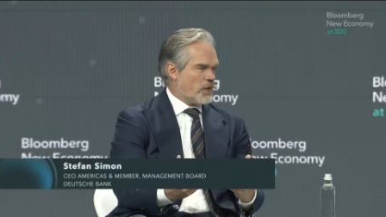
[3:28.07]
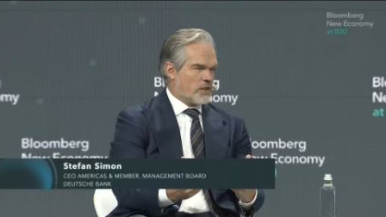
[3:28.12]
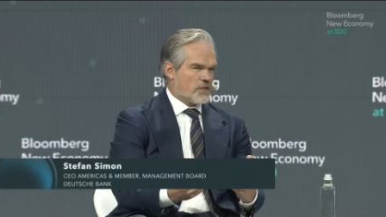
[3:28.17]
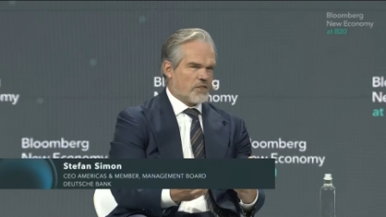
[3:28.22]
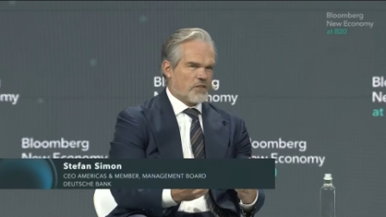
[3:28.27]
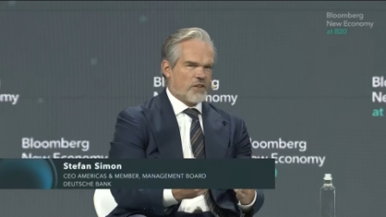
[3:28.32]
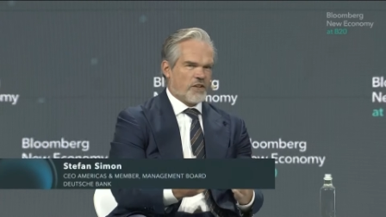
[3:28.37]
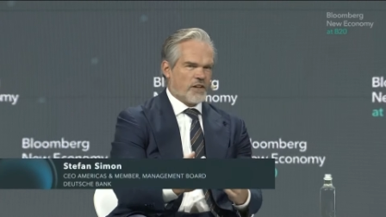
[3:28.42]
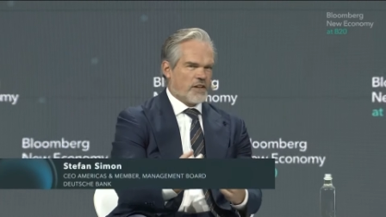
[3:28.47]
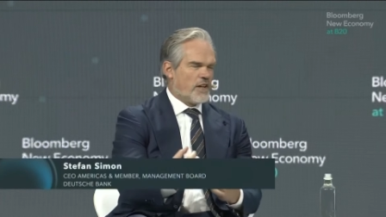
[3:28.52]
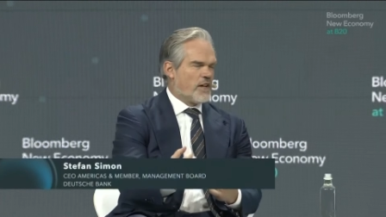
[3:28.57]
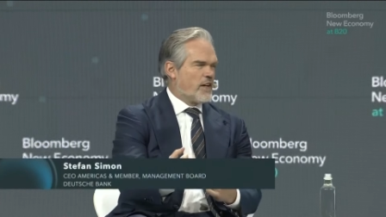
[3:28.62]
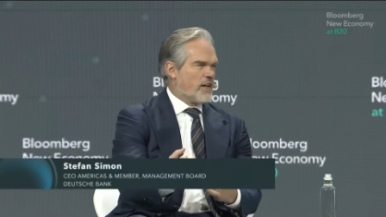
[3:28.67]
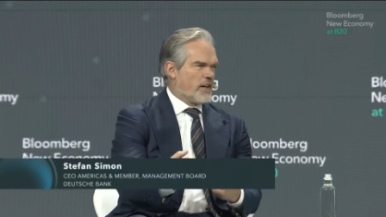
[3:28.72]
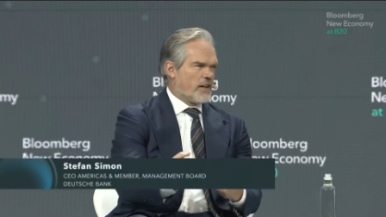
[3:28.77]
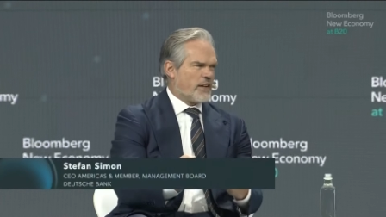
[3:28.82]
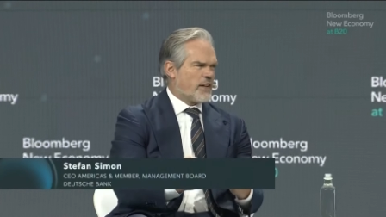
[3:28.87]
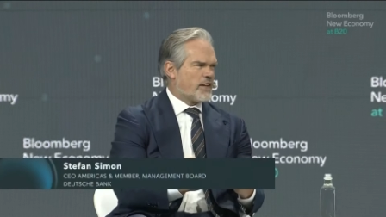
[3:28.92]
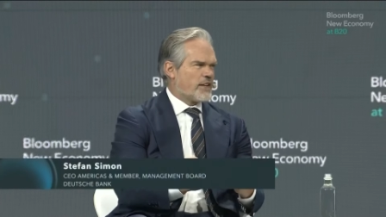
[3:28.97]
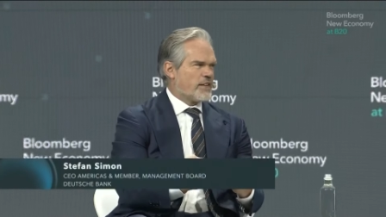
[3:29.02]
So I
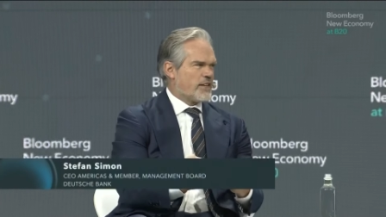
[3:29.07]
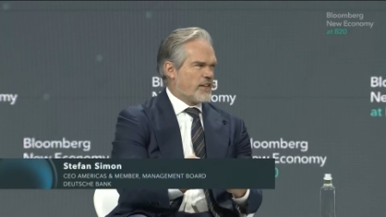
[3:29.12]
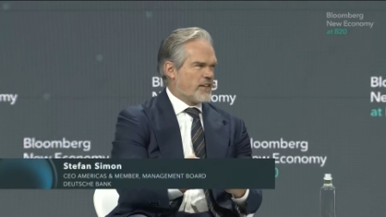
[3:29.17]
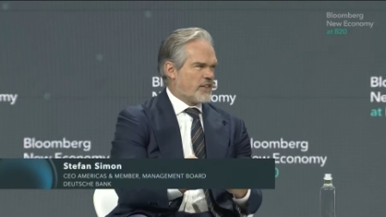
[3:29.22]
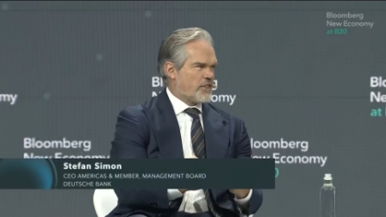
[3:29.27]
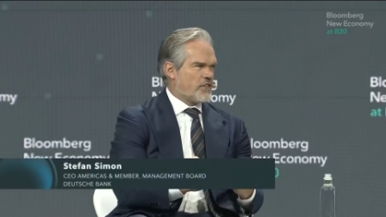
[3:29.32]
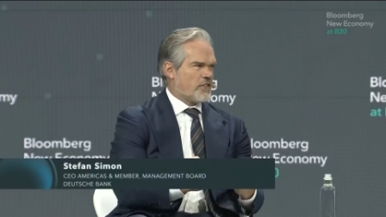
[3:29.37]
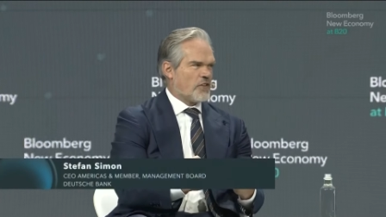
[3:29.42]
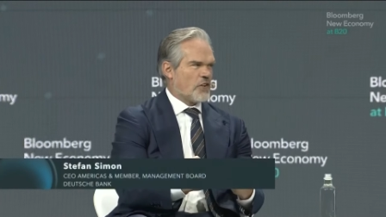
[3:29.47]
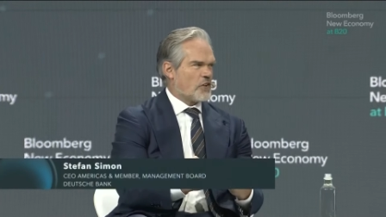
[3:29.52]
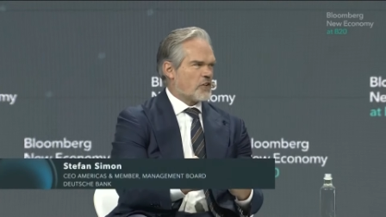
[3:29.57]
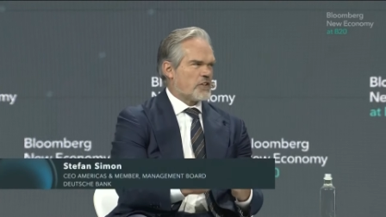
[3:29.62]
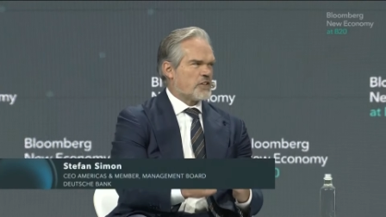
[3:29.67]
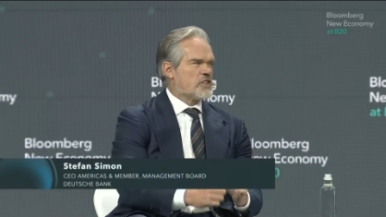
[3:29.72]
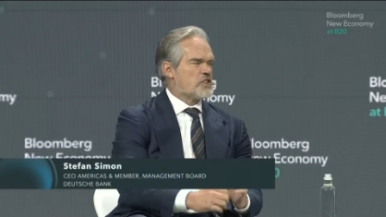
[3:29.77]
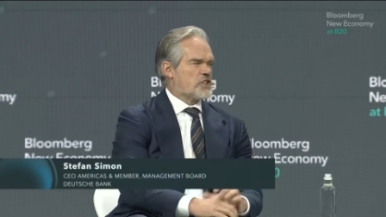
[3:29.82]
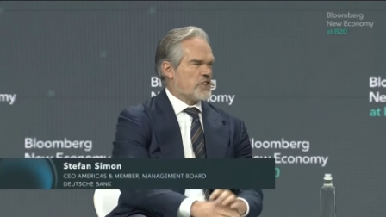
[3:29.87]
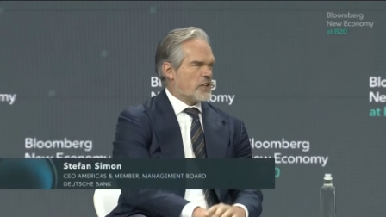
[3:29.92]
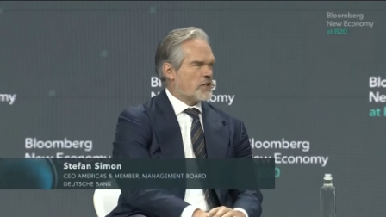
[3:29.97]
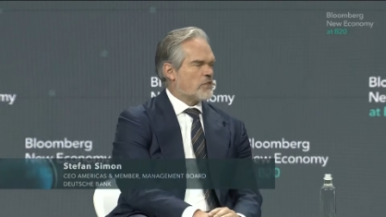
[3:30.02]
think there's not in
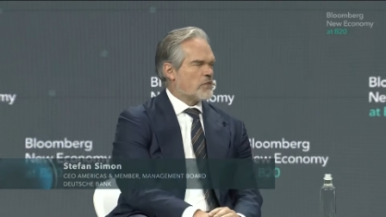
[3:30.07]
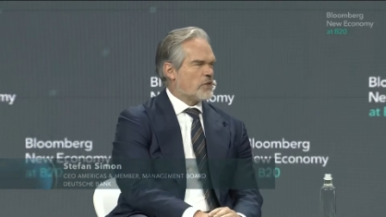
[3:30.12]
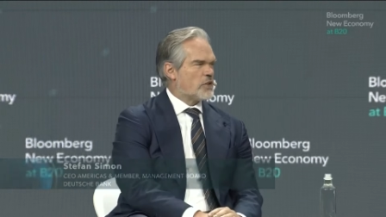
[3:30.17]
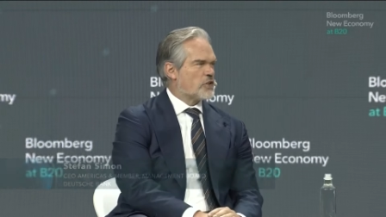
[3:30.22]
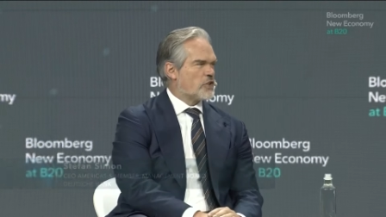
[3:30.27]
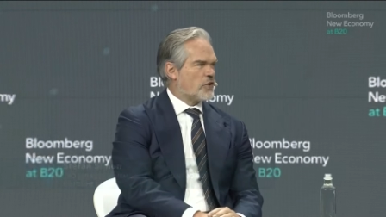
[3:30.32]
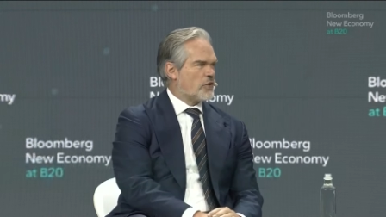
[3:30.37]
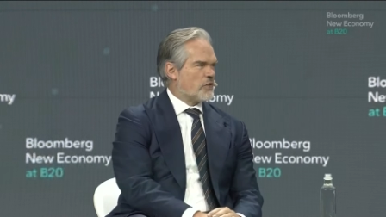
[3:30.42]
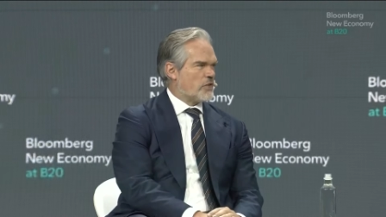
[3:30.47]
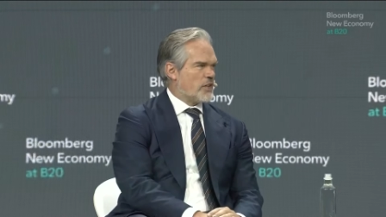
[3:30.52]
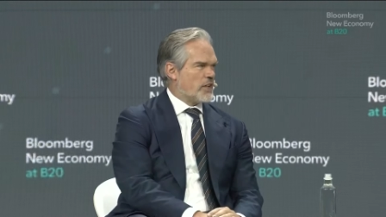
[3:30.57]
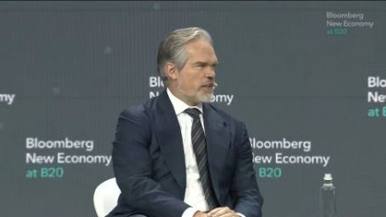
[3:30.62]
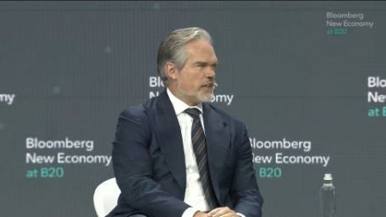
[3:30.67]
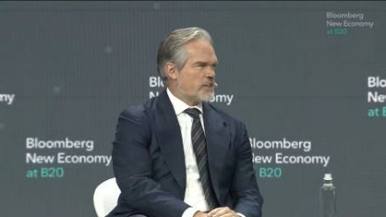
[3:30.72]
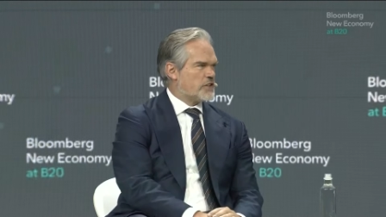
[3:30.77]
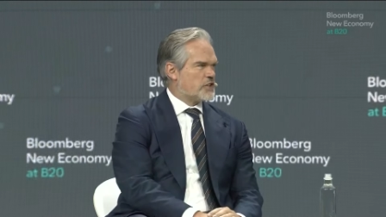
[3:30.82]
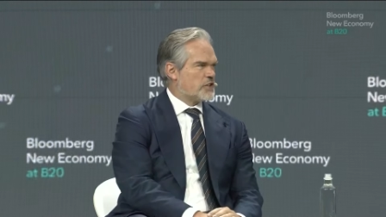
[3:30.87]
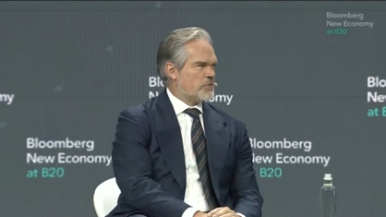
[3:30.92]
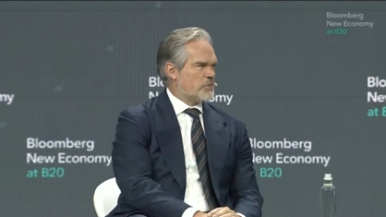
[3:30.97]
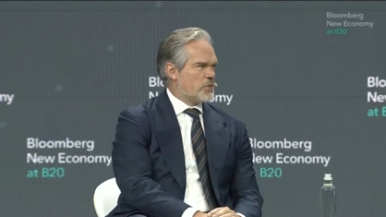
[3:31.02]
general a
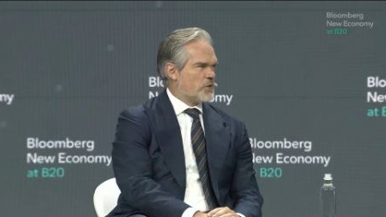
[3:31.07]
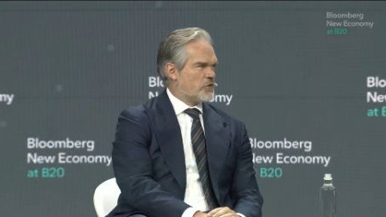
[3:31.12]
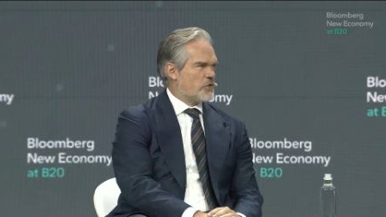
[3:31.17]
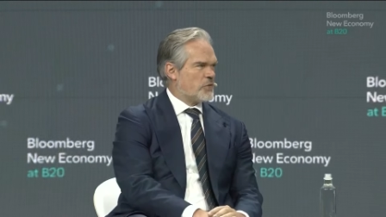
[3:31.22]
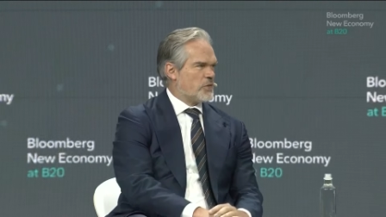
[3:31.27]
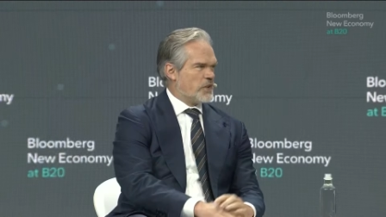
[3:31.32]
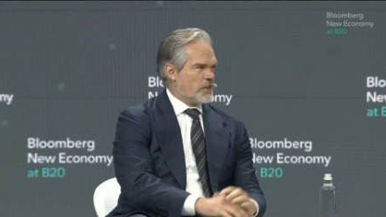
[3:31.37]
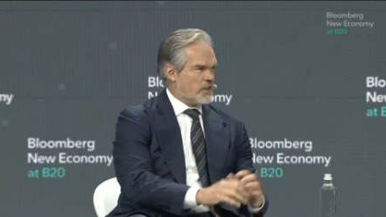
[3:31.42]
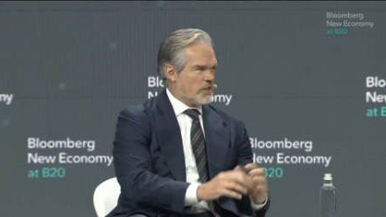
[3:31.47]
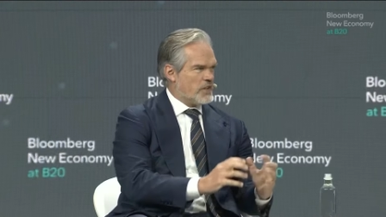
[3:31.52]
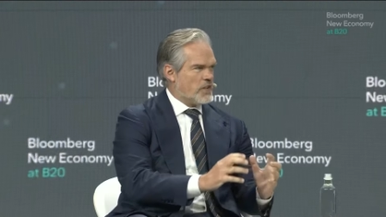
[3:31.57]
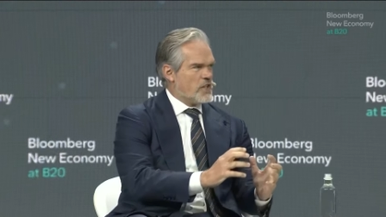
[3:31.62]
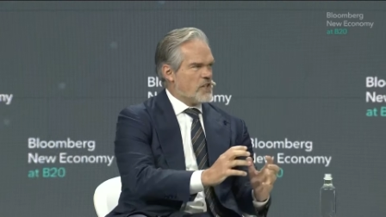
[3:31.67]
correlation between